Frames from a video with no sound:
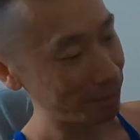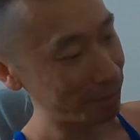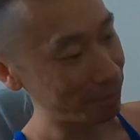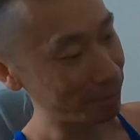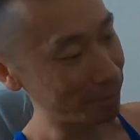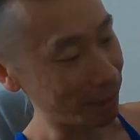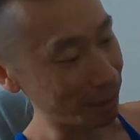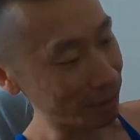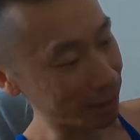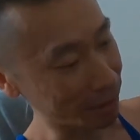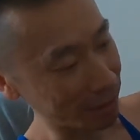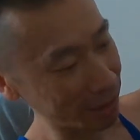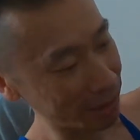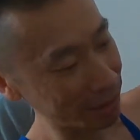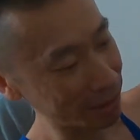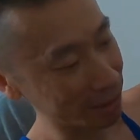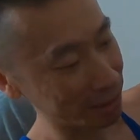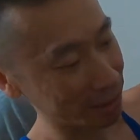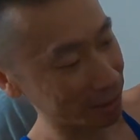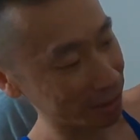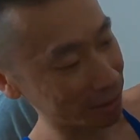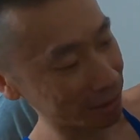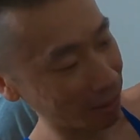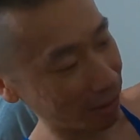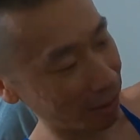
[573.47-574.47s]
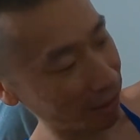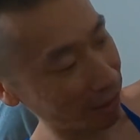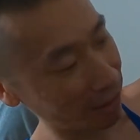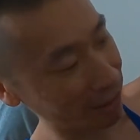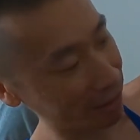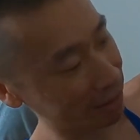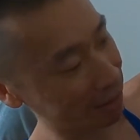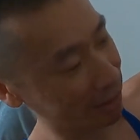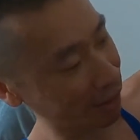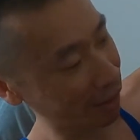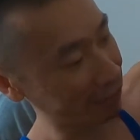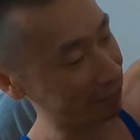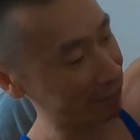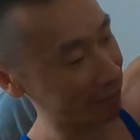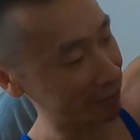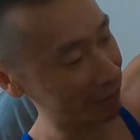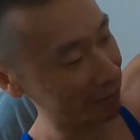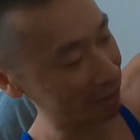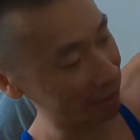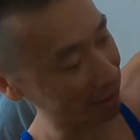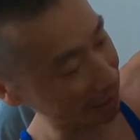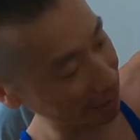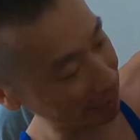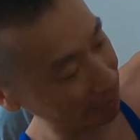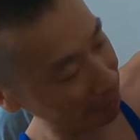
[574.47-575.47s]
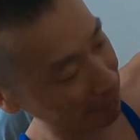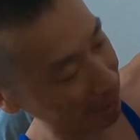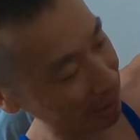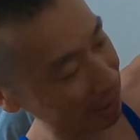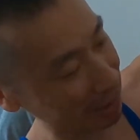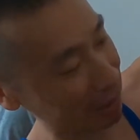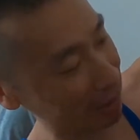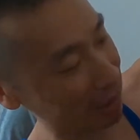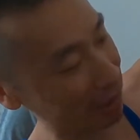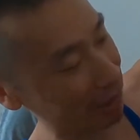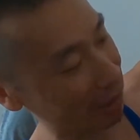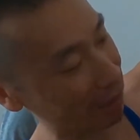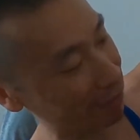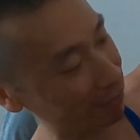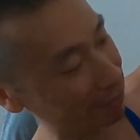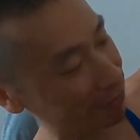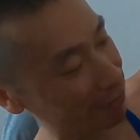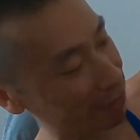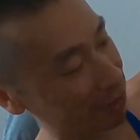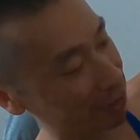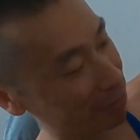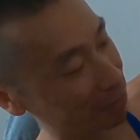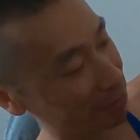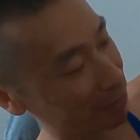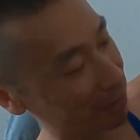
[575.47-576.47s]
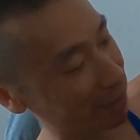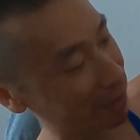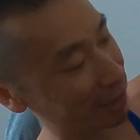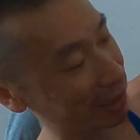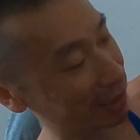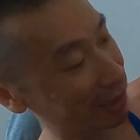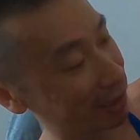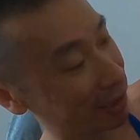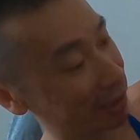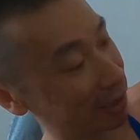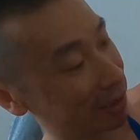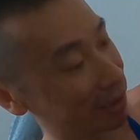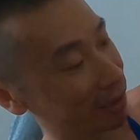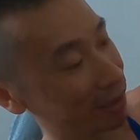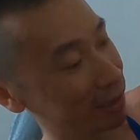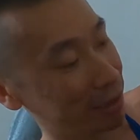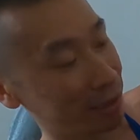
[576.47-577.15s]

But these are definitely big enough to put in